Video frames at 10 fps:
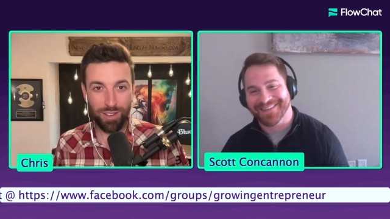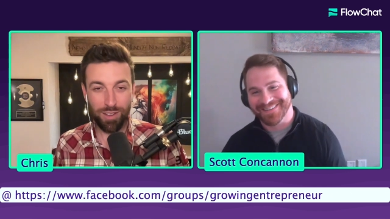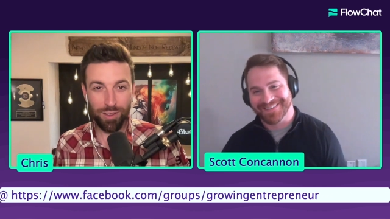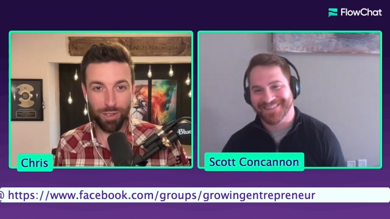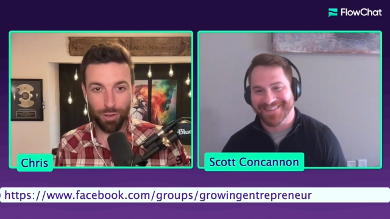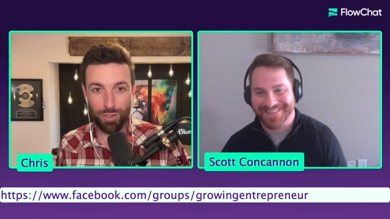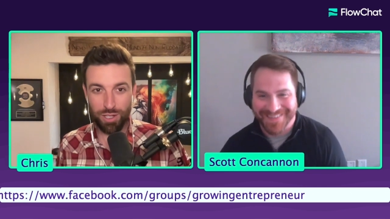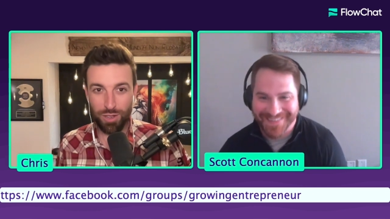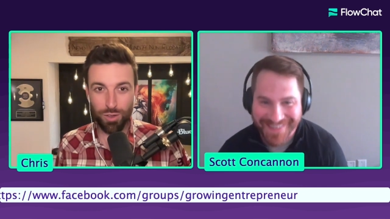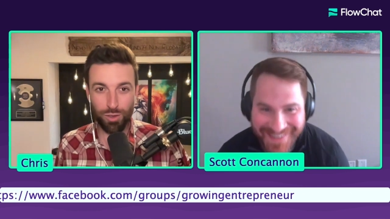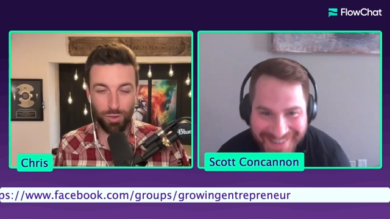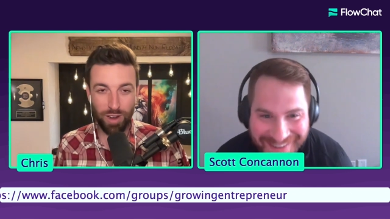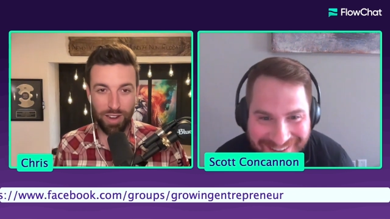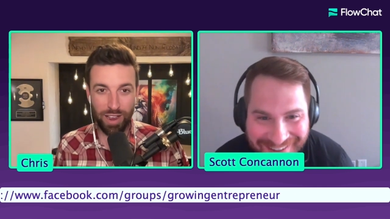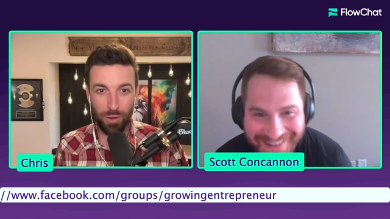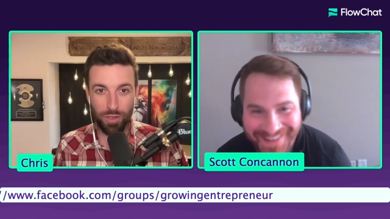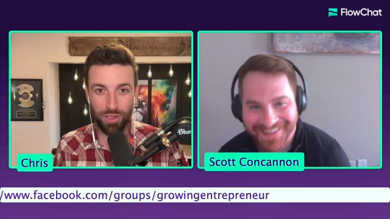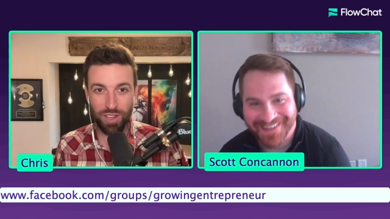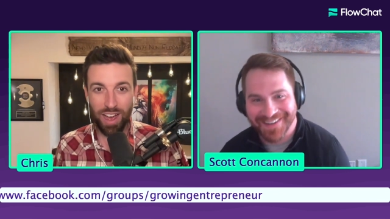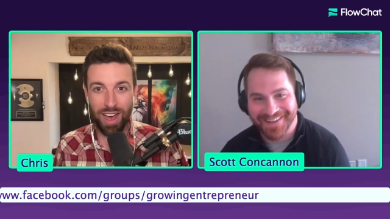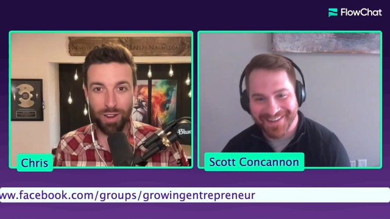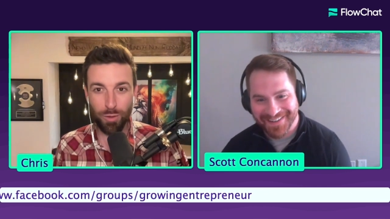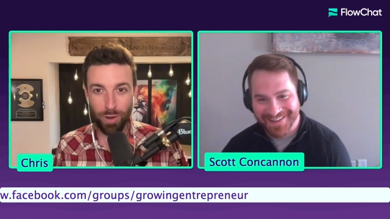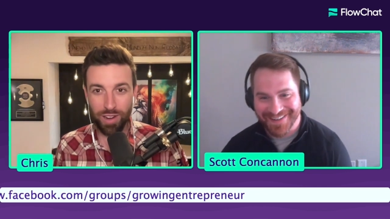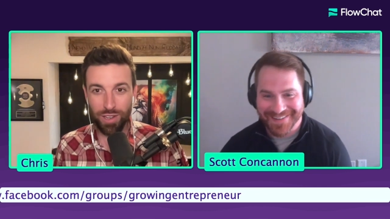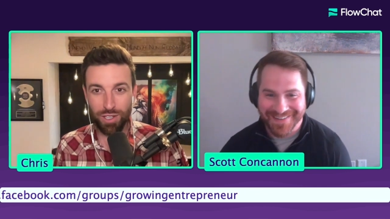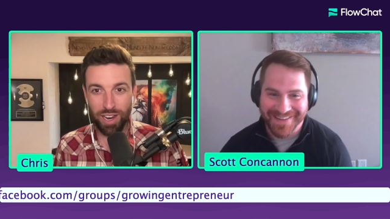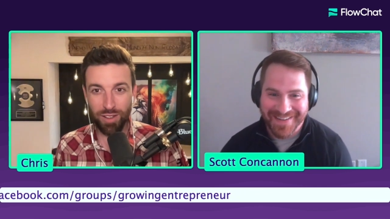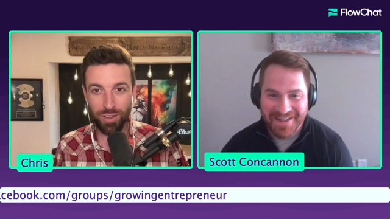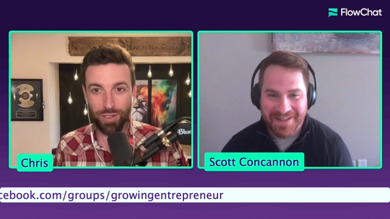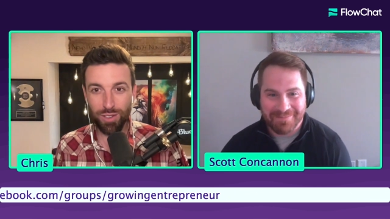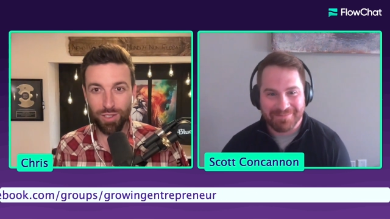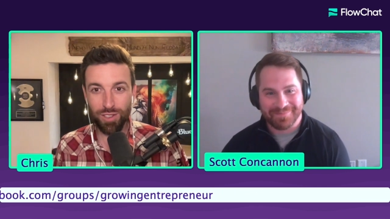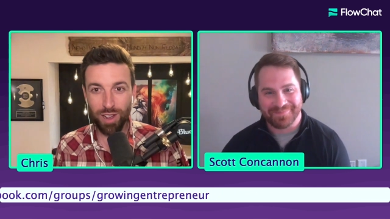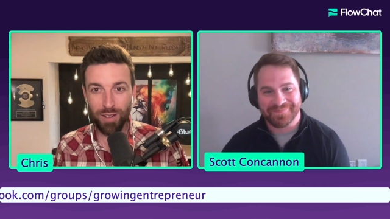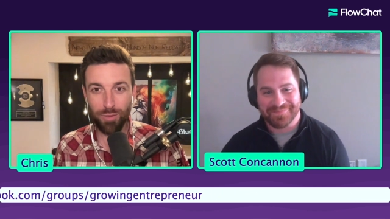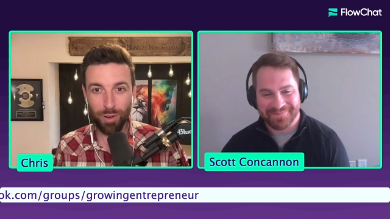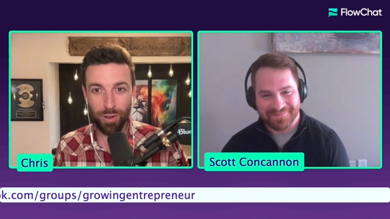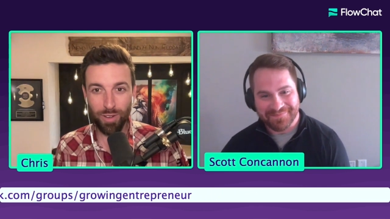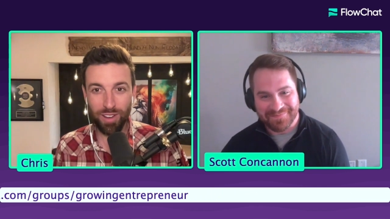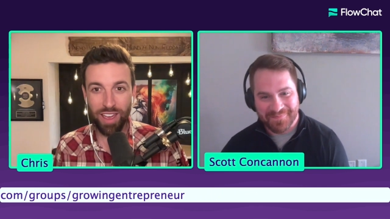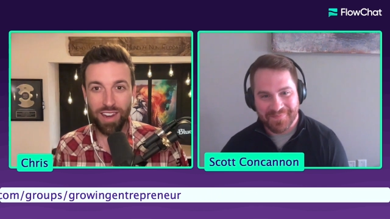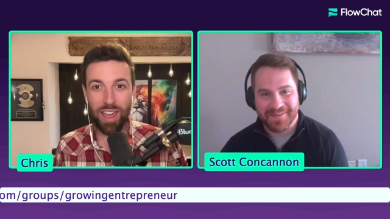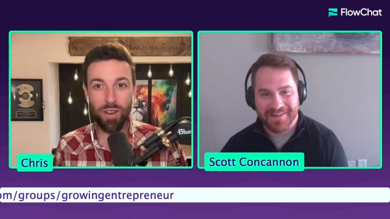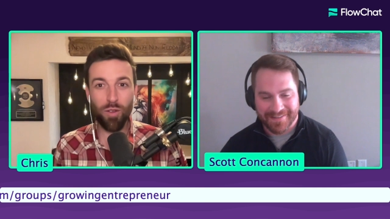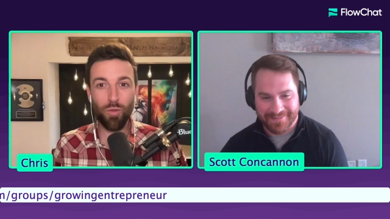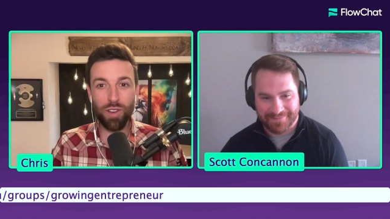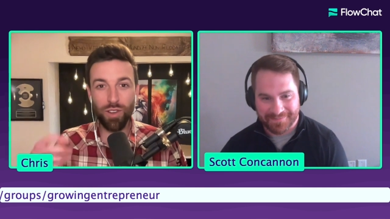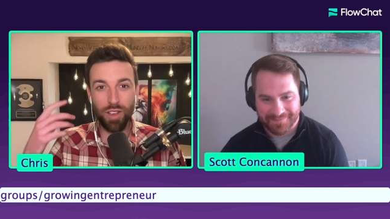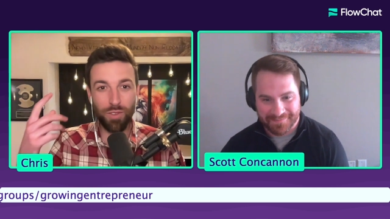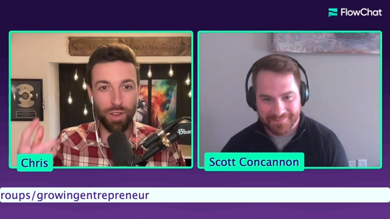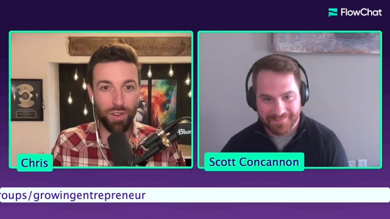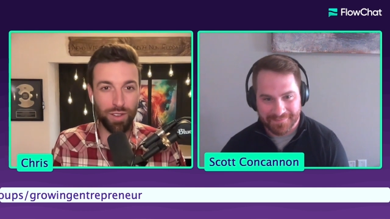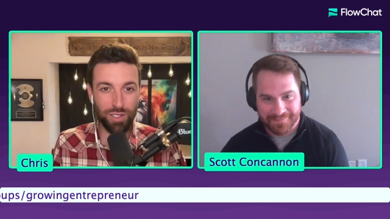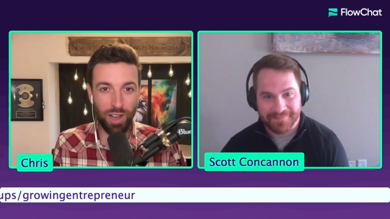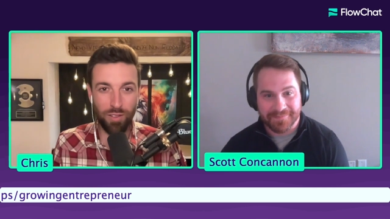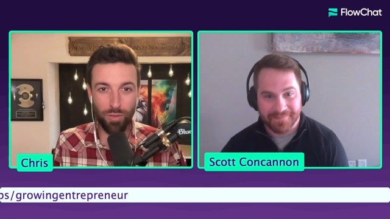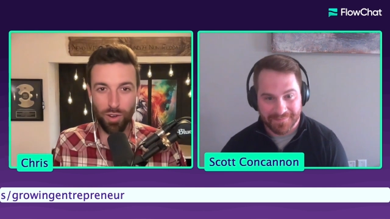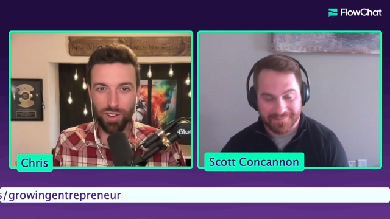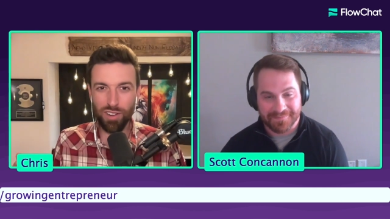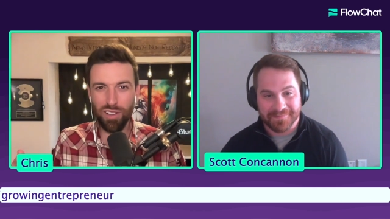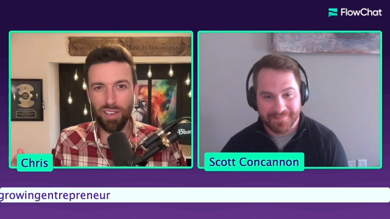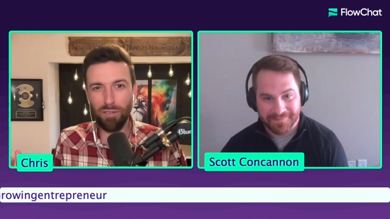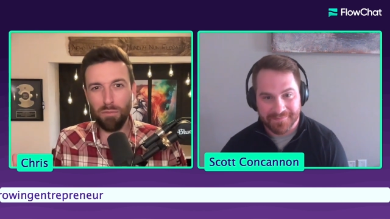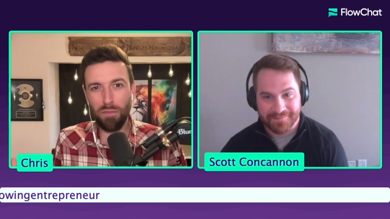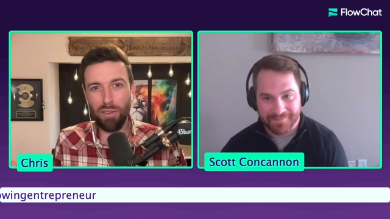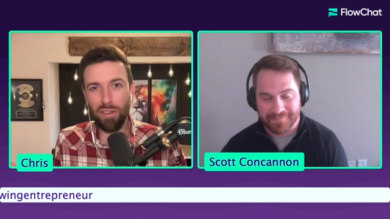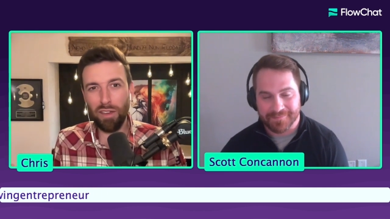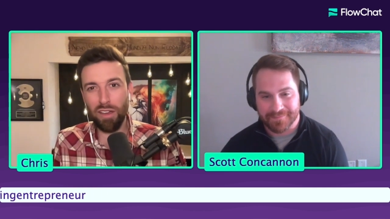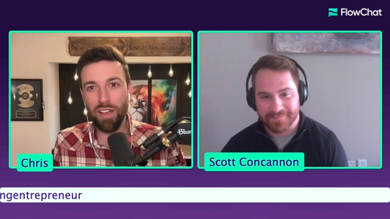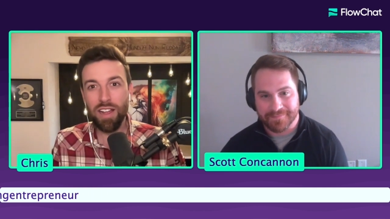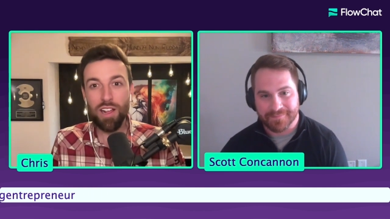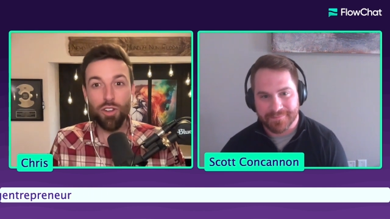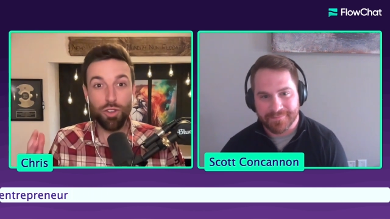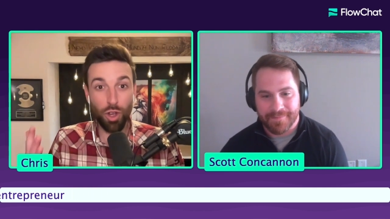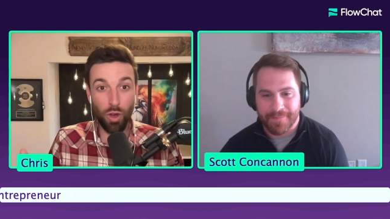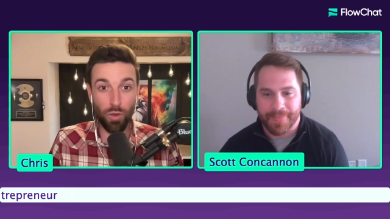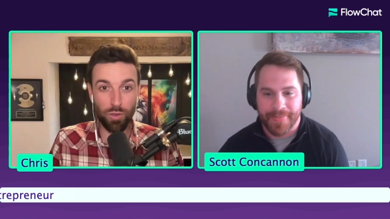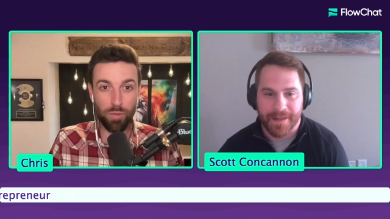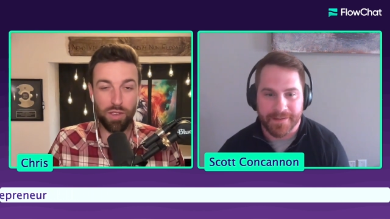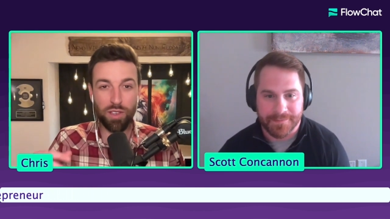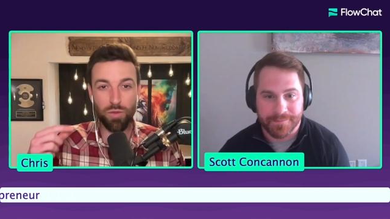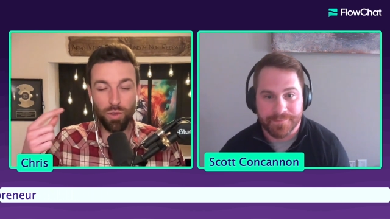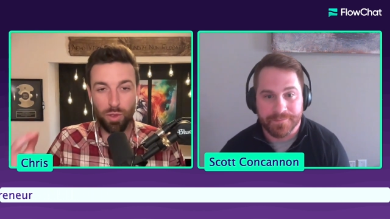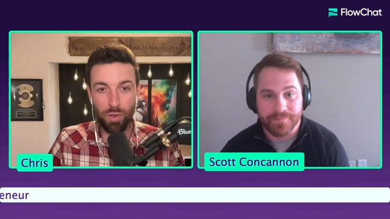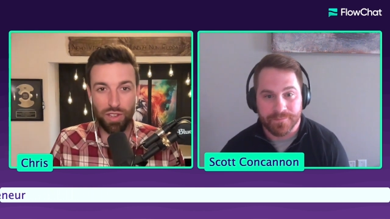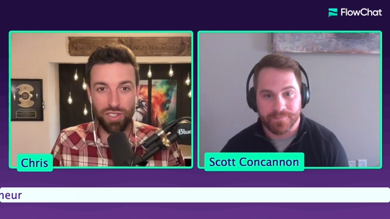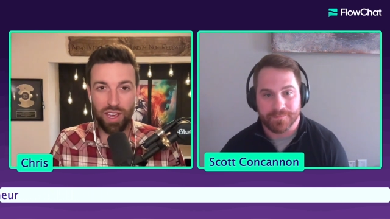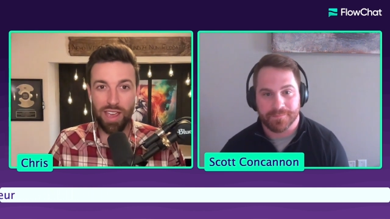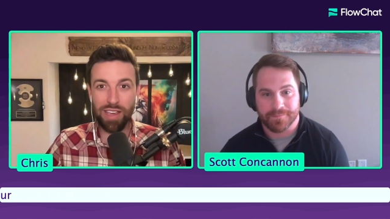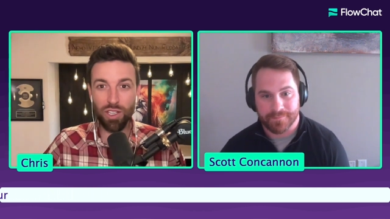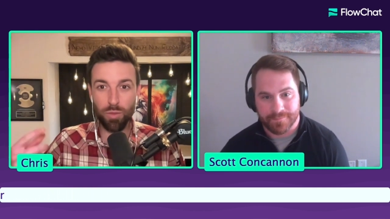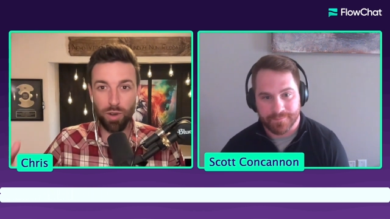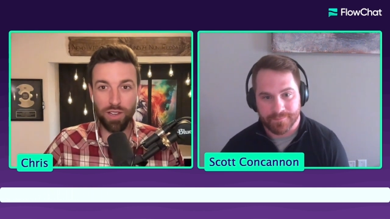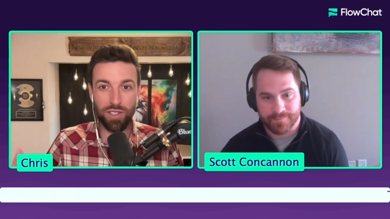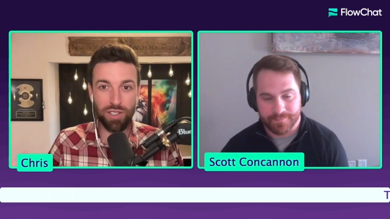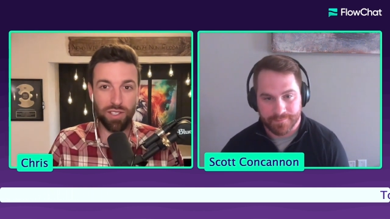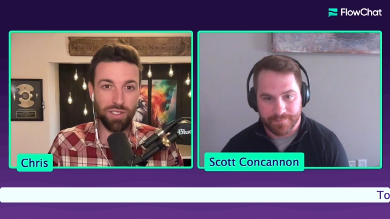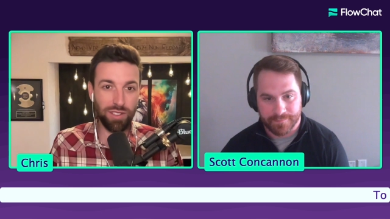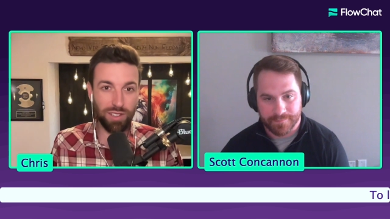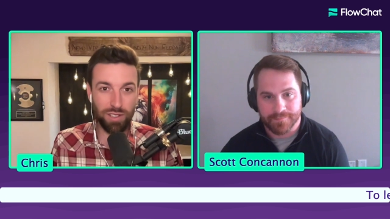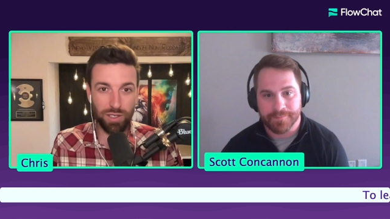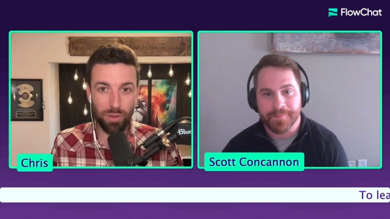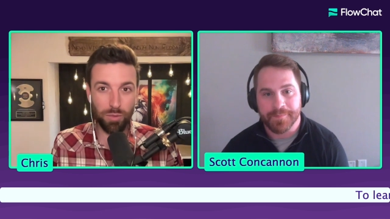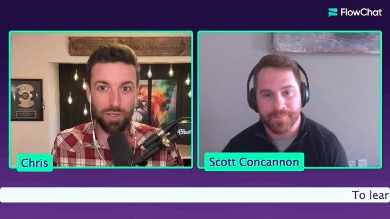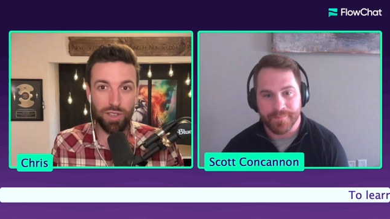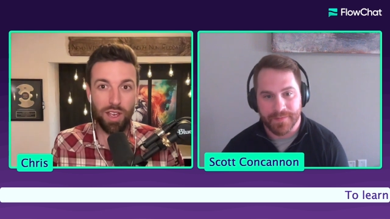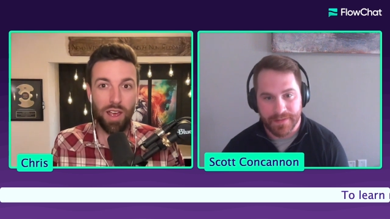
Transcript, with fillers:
Speaker 1: Little Caesars right now with his hot and ready challenge software. And when you're, if you're hearing software and you're like, nah, don't, because really what he's saying is processes and systems